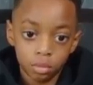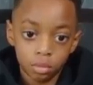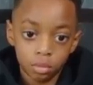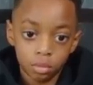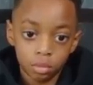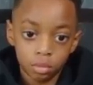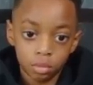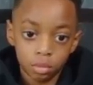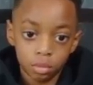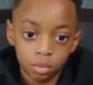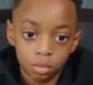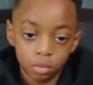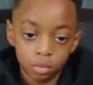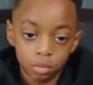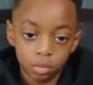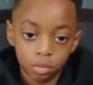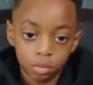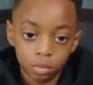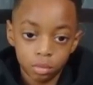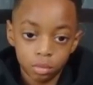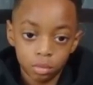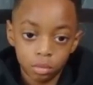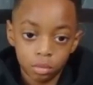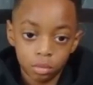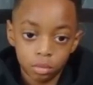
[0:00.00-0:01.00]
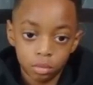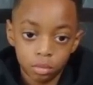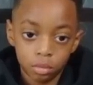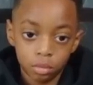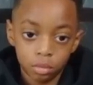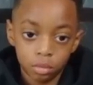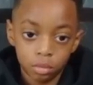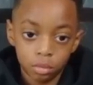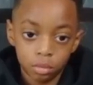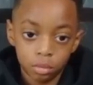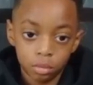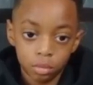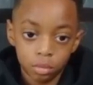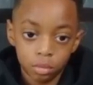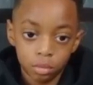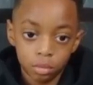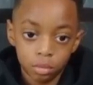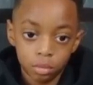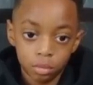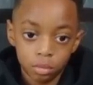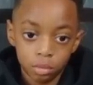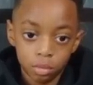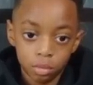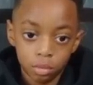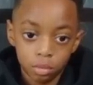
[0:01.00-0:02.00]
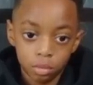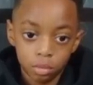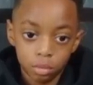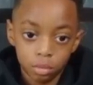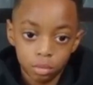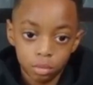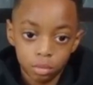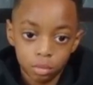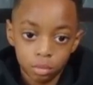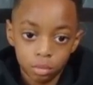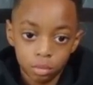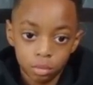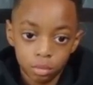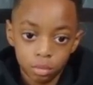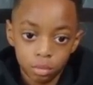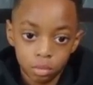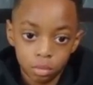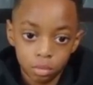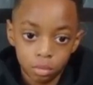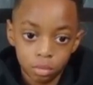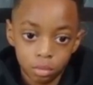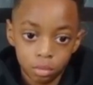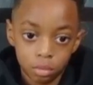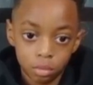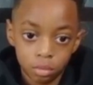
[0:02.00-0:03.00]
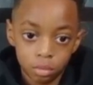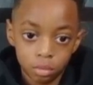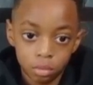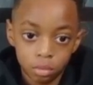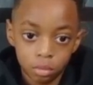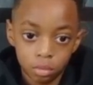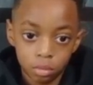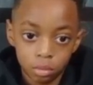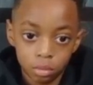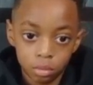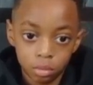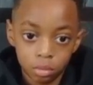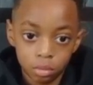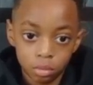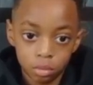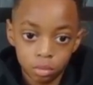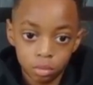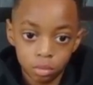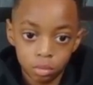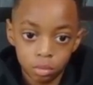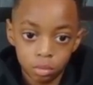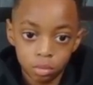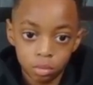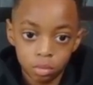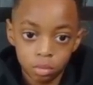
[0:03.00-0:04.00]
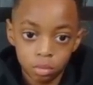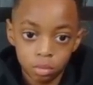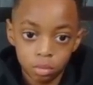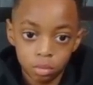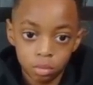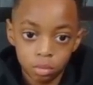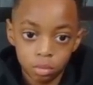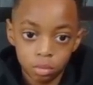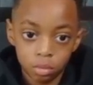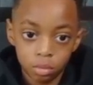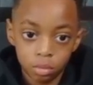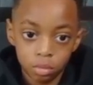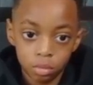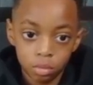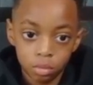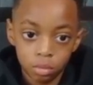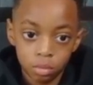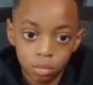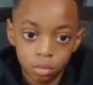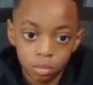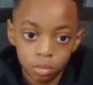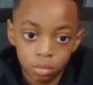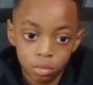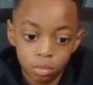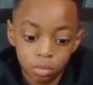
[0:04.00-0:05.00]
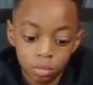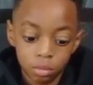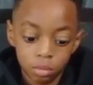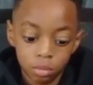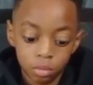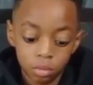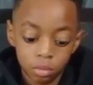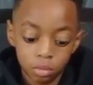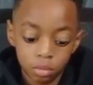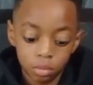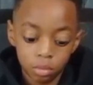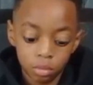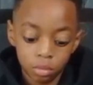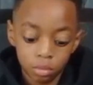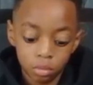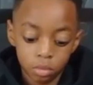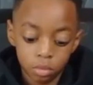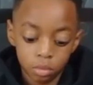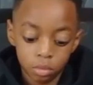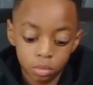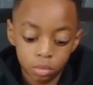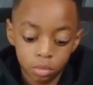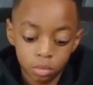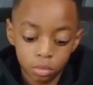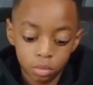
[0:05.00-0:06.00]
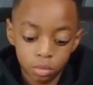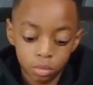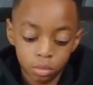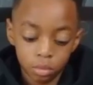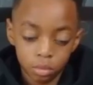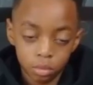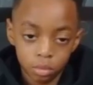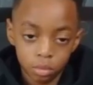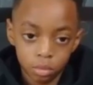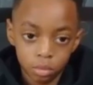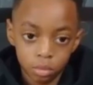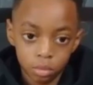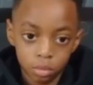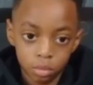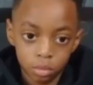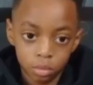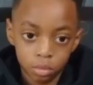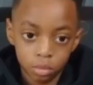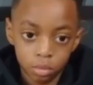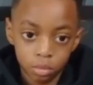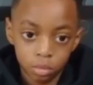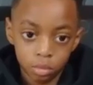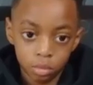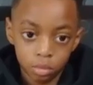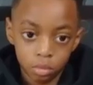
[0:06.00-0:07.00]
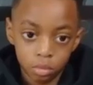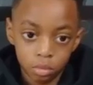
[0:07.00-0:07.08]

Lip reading: (not speaking)